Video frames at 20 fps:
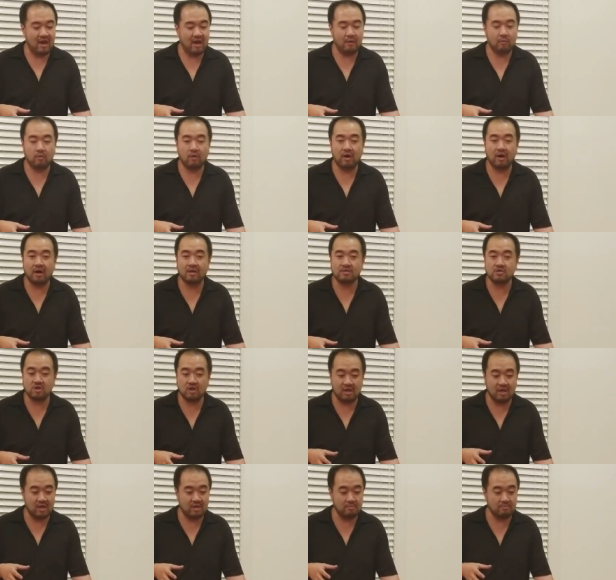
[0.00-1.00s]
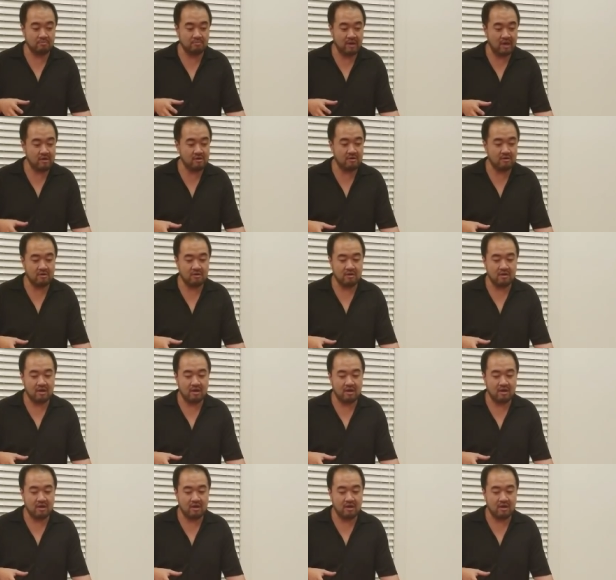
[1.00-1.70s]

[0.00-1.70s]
I want to get better.